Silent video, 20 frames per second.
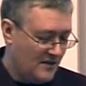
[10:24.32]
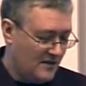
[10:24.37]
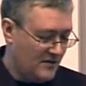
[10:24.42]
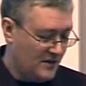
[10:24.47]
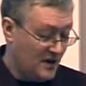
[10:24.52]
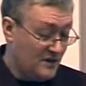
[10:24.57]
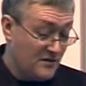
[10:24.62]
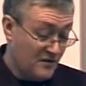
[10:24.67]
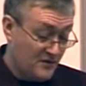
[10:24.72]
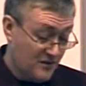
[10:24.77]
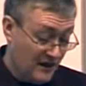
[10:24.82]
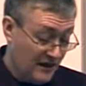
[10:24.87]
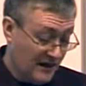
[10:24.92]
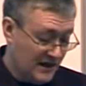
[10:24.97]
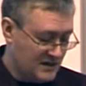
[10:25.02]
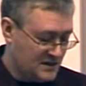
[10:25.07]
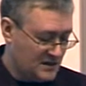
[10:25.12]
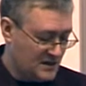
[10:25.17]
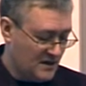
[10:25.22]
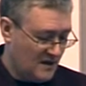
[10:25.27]
The other thing
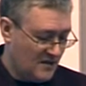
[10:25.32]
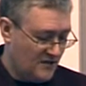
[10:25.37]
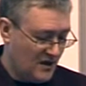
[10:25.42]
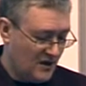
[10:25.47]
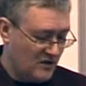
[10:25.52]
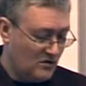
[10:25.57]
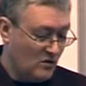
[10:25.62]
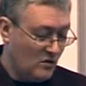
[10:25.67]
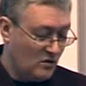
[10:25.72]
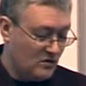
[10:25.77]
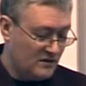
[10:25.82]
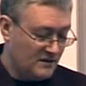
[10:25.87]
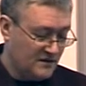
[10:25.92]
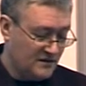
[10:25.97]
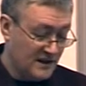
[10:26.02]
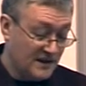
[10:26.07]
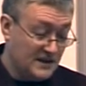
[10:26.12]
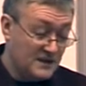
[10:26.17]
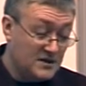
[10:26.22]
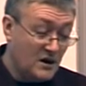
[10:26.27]
is that not
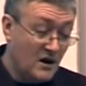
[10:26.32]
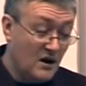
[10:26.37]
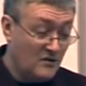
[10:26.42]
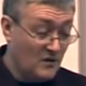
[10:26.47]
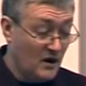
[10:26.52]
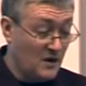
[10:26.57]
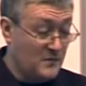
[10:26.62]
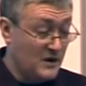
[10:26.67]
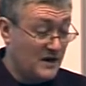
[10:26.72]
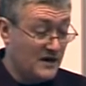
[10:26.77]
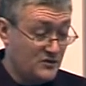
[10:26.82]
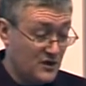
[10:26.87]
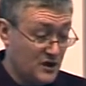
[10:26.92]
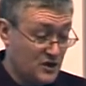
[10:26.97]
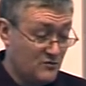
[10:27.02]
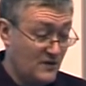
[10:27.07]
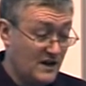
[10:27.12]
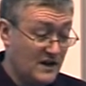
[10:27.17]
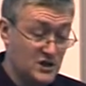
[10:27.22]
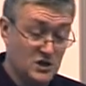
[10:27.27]
the entire IP
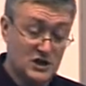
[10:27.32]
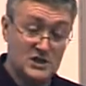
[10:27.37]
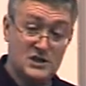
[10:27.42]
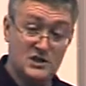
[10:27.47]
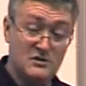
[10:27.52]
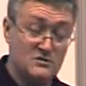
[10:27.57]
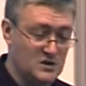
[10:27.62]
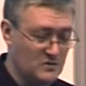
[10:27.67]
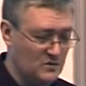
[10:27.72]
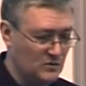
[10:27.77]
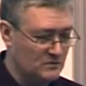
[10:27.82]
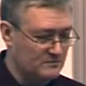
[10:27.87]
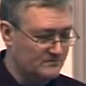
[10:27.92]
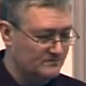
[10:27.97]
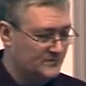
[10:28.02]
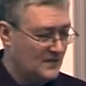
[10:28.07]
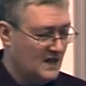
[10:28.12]
address range is usable.